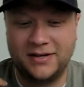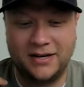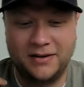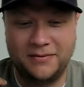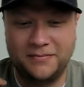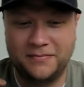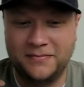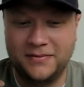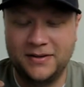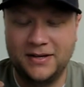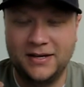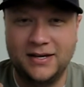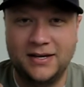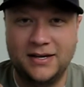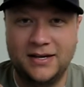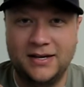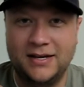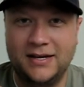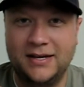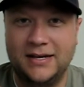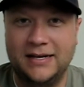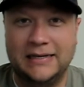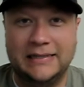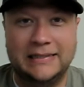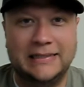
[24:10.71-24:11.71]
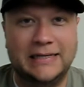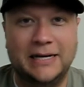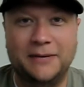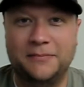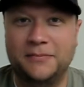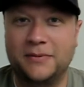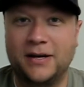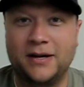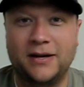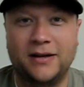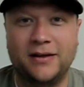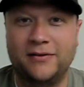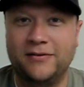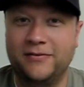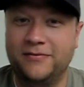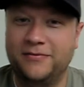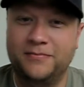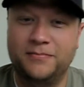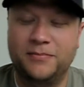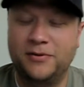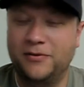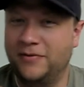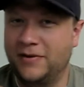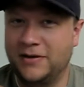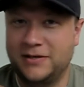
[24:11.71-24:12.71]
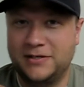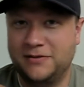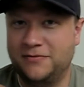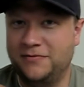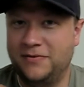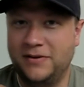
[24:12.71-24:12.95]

I'm not a professional